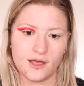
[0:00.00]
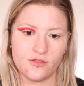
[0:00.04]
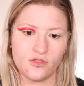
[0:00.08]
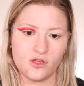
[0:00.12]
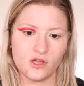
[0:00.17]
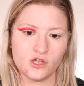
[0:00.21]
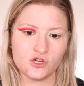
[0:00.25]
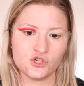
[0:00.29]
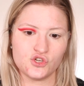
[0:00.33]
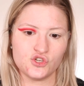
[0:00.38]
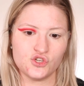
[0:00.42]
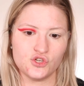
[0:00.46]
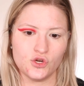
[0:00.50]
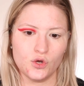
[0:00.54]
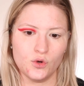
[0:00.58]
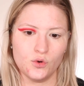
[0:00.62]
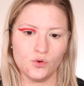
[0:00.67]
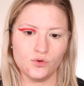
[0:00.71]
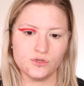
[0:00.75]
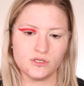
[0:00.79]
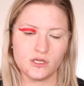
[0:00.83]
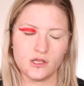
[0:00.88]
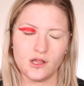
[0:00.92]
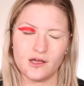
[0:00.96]
I think it
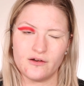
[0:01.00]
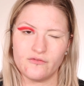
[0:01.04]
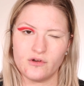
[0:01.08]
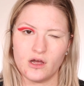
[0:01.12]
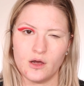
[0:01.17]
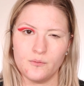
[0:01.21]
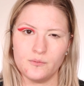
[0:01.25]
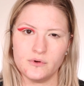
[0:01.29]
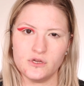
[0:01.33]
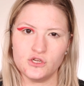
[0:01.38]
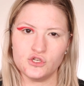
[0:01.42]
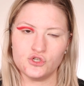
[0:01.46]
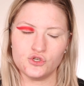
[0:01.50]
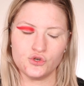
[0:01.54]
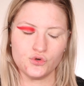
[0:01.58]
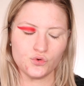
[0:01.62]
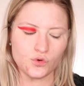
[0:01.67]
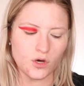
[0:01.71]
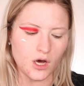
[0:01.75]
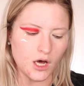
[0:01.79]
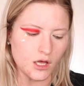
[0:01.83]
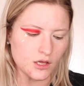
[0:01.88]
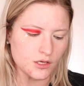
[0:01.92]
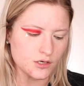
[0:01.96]
shows a lot of companies' true
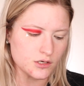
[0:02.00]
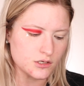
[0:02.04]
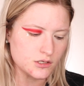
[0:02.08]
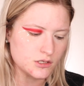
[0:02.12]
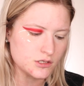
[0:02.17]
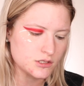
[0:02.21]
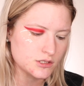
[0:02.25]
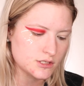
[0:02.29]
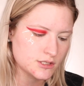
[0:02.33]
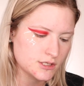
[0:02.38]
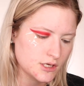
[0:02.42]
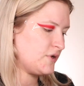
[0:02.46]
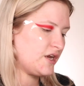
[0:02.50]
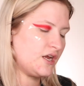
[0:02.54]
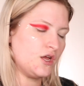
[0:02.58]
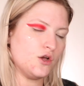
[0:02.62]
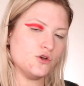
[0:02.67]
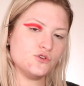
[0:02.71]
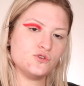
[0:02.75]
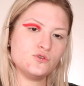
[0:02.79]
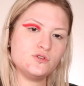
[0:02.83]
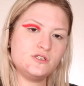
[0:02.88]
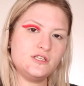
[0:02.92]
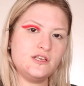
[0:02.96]
colors, but I
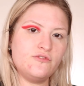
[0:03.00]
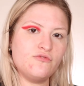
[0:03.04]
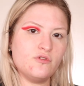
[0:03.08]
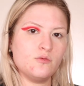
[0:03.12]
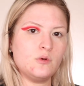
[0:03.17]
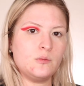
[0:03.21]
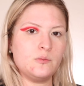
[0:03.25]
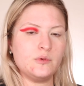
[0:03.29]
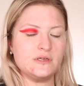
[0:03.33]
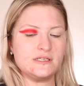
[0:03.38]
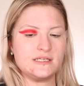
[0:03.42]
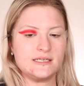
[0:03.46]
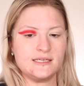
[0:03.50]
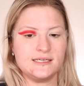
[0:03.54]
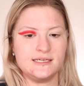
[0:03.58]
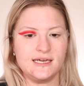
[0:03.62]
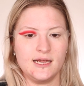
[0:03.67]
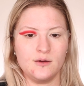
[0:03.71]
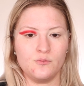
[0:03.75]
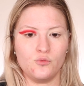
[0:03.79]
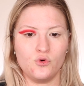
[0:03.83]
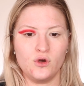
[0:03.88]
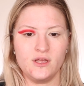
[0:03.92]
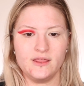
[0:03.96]
also see from a business
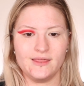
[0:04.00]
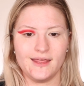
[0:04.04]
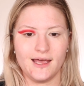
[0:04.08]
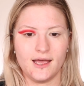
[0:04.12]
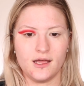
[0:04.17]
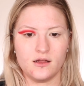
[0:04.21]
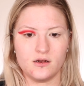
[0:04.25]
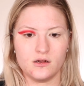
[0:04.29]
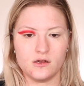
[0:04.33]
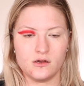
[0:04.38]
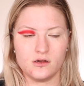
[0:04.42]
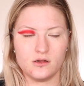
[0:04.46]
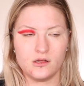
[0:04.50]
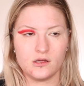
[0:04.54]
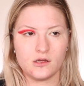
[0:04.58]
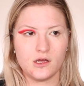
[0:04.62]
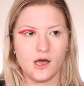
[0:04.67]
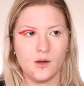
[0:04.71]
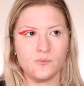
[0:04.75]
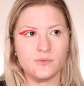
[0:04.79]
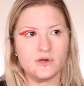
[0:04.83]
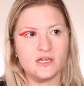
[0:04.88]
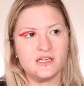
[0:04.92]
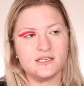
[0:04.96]
standpoint that
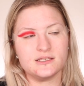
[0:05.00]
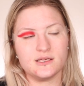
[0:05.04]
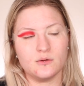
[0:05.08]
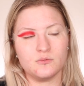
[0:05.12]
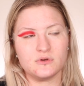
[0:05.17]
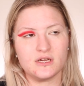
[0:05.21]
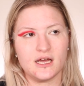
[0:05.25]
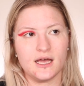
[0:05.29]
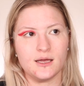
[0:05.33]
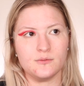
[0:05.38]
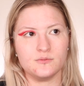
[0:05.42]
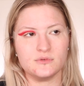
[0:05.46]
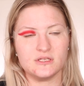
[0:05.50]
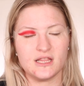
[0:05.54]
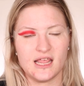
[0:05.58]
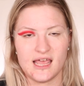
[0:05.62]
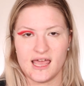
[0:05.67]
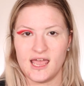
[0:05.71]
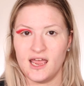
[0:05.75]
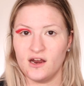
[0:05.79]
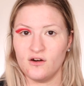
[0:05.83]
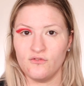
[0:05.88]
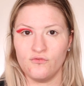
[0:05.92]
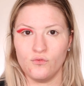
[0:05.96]
companies sometimes they
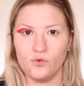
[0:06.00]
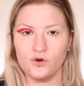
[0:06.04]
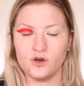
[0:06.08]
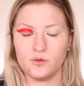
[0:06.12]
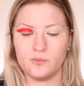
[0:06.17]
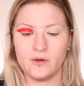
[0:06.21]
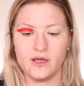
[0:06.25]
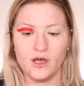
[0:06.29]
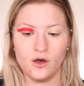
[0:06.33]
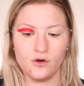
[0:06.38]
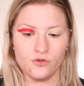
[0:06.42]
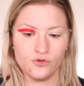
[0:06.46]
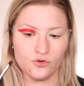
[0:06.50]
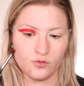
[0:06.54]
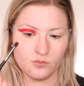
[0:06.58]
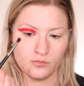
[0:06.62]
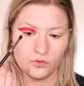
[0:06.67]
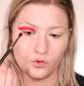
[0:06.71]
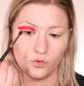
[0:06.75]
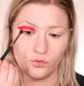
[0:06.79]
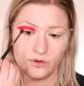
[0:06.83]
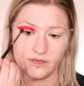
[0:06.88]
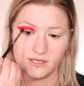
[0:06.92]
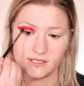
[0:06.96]
can't afford to pay all their
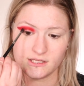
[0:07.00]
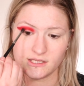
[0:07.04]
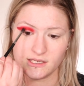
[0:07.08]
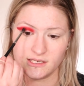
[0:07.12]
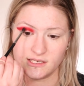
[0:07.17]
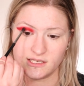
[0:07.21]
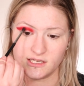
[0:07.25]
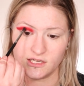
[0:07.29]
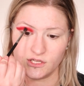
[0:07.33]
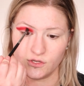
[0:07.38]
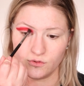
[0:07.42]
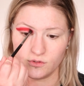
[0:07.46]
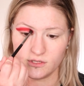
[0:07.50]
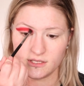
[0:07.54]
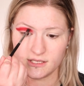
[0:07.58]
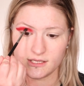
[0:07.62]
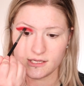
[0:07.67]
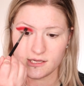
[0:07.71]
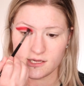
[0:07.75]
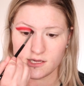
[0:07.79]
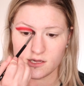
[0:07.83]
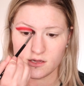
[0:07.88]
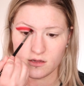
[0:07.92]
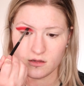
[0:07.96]
employees
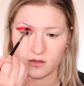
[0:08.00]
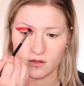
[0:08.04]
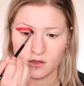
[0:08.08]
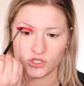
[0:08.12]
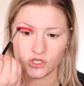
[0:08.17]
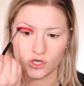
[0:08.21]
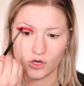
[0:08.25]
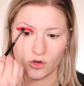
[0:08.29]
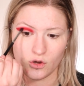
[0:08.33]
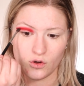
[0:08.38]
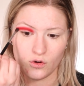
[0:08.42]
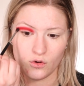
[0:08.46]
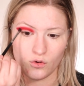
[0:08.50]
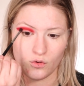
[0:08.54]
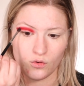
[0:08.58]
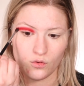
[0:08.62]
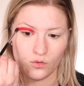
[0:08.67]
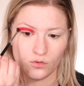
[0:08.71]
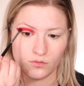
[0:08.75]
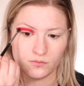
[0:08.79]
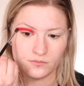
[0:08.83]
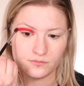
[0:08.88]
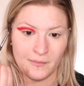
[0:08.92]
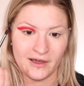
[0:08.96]
continuously.
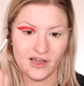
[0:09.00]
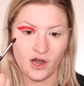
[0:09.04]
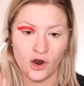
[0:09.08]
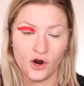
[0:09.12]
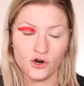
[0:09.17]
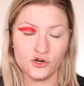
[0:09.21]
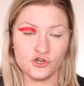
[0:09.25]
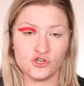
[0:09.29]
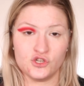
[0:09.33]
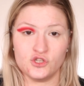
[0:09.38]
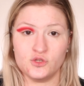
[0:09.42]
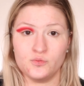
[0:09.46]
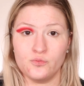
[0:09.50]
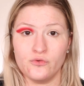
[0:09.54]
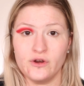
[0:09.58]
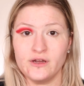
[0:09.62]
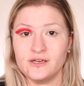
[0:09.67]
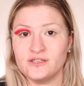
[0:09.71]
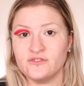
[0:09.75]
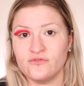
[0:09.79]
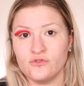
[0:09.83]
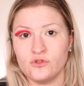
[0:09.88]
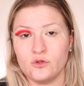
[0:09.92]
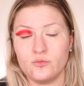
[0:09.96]
So my heart just
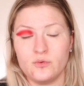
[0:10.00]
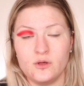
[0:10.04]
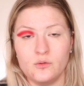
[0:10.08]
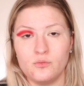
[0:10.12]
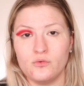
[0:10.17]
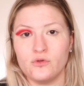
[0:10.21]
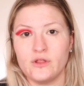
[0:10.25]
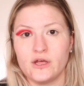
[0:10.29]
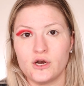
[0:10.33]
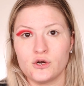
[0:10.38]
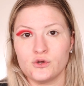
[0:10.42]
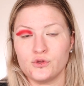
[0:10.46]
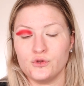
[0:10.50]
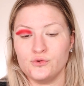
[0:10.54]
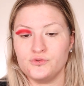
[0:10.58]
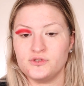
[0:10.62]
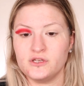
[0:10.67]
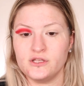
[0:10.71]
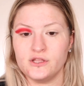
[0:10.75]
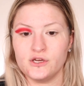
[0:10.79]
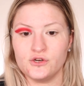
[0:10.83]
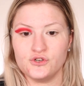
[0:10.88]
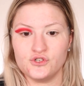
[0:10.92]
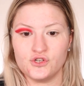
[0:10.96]
breaks for the people that are
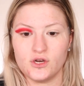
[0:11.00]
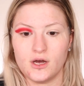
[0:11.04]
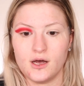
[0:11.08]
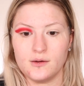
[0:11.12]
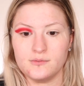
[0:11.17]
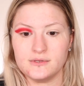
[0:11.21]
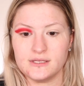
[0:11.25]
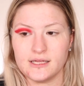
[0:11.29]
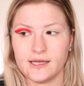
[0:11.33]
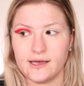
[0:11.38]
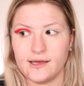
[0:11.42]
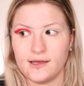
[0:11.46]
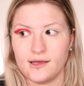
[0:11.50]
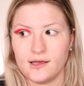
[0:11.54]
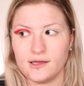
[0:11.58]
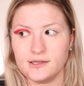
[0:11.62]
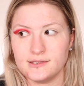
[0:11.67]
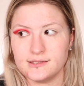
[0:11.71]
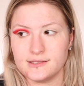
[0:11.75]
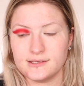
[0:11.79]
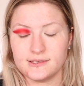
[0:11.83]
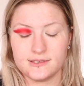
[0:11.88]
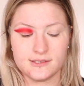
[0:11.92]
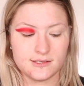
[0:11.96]
losing their jobs. Like
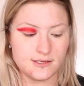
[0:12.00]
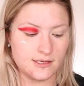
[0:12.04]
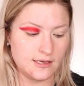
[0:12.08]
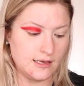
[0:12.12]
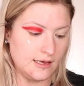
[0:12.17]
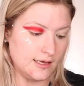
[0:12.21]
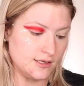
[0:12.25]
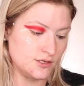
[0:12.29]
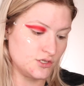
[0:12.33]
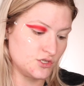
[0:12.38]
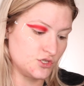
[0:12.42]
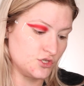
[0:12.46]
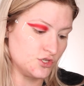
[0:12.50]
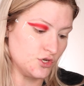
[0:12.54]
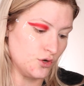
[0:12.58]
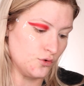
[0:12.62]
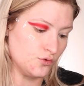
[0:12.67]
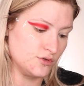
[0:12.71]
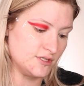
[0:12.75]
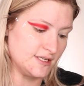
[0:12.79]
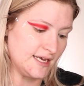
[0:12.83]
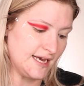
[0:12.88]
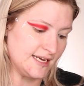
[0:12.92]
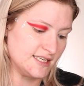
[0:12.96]
it's
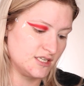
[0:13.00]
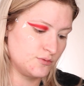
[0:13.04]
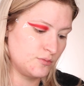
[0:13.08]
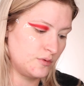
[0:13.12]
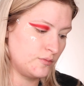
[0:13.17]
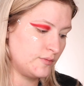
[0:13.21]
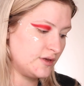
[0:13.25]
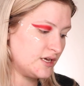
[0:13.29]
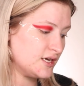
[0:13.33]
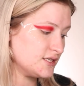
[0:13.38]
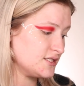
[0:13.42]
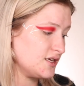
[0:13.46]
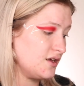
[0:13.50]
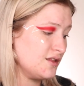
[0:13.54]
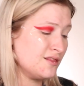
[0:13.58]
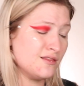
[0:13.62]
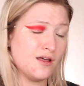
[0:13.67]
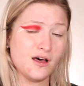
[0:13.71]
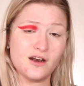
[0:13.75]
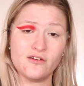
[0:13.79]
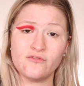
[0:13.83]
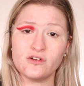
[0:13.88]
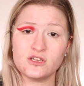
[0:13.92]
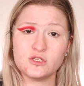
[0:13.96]
so sad to me because a
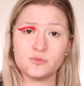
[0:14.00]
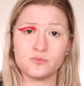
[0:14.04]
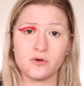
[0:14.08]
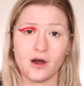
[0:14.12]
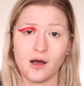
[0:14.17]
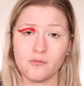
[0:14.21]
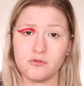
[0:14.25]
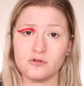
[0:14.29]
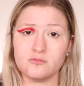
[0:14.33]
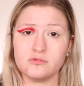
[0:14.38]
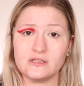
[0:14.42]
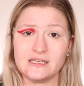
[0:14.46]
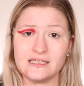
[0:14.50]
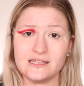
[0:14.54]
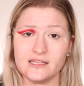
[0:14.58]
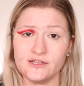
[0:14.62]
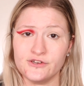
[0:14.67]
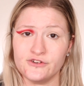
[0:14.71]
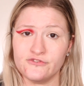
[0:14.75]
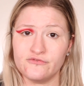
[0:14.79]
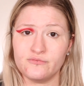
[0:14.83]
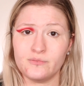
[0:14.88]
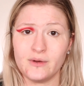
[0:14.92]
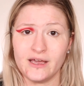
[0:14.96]
lot of us probably
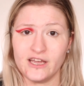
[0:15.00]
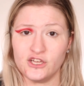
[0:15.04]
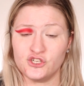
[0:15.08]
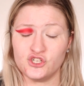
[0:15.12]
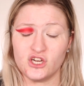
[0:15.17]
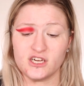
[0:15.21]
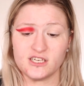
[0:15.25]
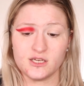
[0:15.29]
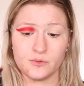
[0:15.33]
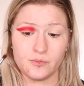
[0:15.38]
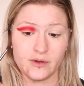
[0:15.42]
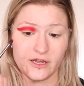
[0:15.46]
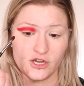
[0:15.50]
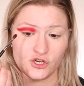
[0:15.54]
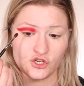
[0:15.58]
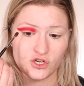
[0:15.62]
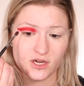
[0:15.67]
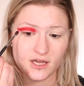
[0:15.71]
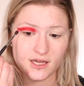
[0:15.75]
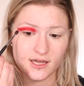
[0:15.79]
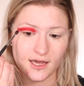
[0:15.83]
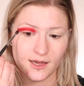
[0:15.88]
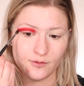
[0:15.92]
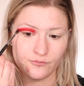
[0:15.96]
live paycheck to
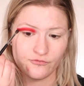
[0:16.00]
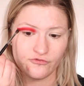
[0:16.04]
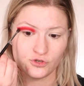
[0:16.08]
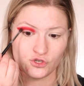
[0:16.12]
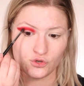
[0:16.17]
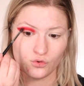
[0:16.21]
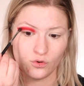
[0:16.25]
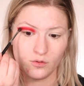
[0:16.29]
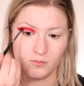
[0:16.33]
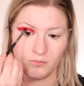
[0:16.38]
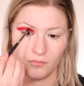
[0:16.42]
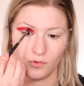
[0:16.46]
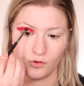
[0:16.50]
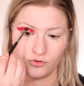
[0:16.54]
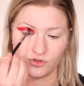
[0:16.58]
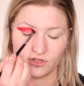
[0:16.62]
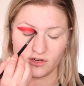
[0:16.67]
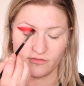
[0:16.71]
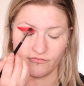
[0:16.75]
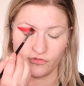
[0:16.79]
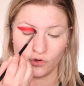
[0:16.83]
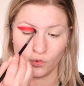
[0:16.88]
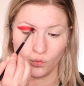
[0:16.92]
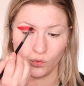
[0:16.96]
paycheck. I'm sure
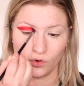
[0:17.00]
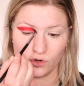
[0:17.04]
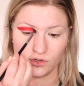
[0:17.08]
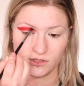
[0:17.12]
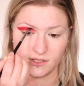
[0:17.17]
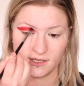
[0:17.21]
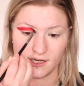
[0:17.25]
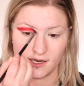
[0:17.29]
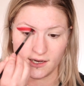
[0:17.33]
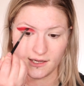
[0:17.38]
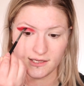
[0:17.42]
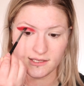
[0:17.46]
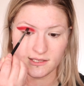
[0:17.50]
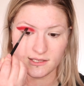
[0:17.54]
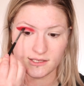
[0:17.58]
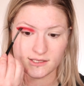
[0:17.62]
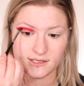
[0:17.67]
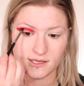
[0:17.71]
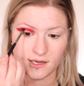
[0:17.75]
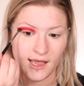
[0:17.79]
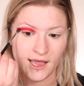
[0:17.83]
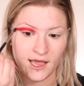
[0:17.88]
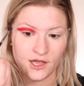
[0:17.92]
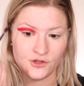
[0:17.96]
most of the world
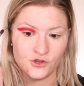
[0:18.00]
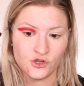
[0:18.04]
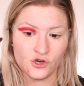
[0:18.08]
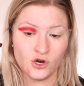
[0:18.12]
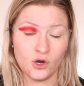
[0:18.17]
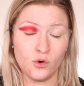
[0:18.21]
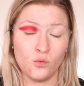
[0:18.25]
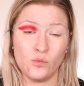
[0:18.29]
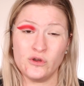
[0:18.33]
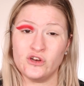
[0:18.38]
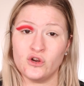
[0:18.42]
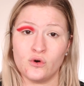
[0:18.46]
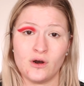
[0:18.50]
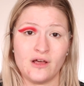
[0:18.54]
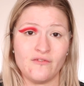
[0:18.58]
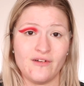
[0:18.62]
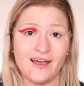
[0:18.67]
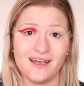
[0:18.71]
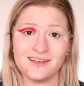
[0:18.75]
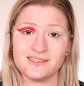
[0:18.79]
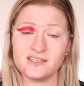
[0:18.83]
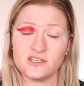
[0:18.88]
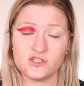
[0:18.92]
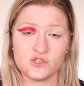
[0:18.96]
does. And you know, we don't have
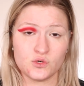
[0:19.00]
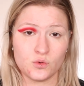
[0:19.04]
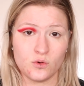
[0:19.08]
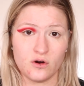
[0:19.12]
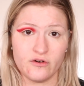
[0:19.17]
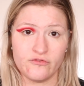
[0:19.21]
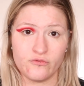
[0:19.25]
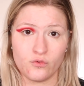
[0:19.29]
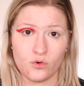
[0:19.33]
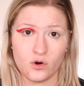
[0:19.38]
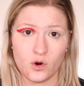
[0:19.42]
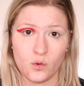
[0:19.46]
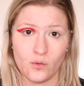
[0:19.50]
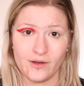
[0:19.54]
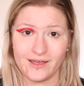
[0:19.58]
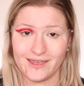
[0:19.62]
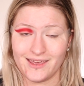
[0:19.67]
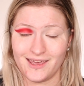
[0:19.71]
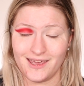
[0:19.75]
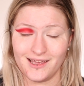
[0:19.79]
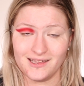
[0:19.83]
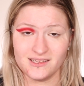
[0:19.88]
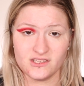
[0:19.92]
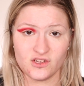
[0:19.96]
access to our
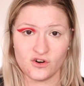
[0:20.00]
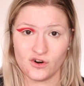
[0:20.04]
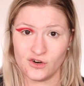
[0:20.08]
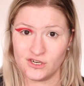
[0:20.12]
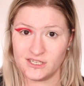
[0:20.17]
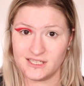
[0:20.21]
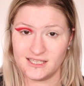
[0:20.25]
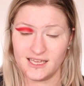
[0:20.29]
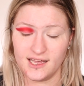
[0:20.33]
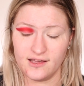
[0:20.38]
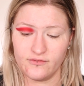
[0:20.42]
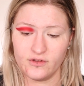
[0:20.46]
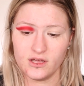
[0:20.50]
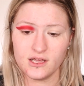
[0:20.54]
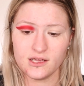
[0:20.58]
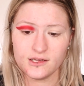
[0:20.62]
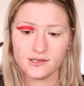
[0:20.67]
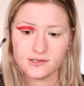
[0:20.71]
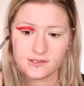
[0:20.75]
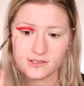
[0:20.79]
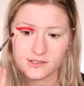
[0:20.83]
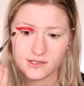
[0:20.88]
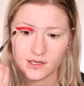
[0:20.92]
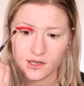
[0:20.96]
401ks and our
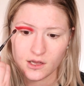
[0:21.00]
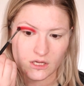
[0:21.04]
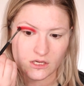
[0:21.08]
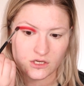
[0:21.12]
savings.